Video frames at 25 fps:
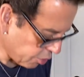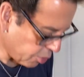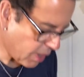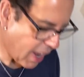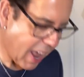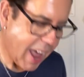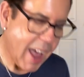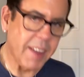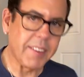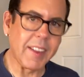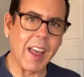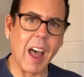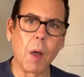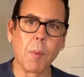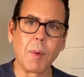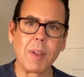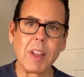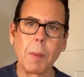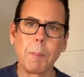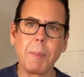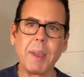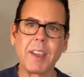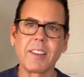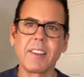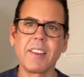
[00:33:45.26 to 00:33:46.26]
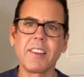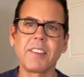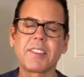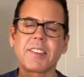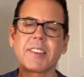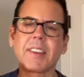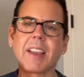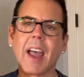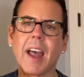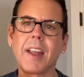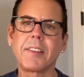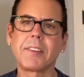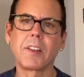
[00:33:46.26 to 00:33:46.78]
so guys, I wanna make this
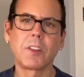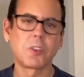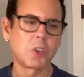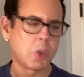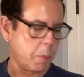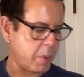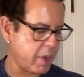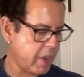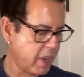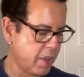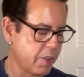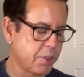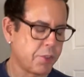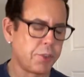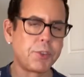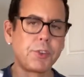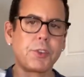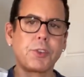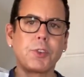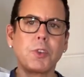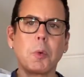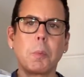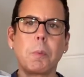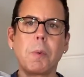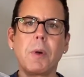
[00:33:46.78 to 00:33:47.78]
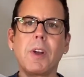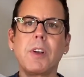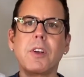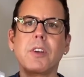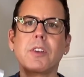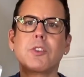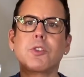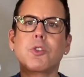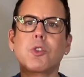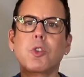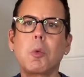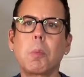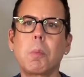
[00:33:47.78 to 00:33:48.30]
candle to be super,
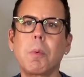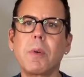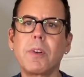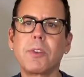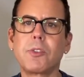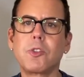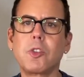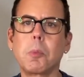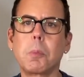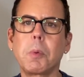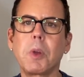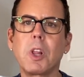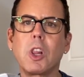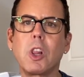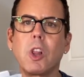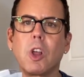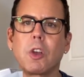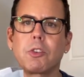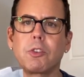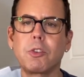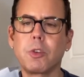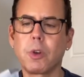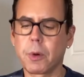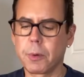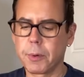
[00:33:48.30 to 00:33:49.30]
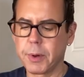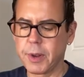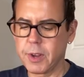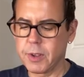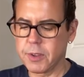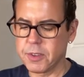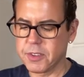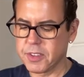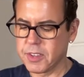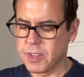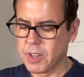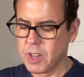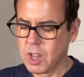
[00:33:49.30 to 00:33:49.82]
super, super
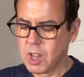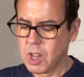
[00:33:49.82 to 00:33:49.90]
luxurious.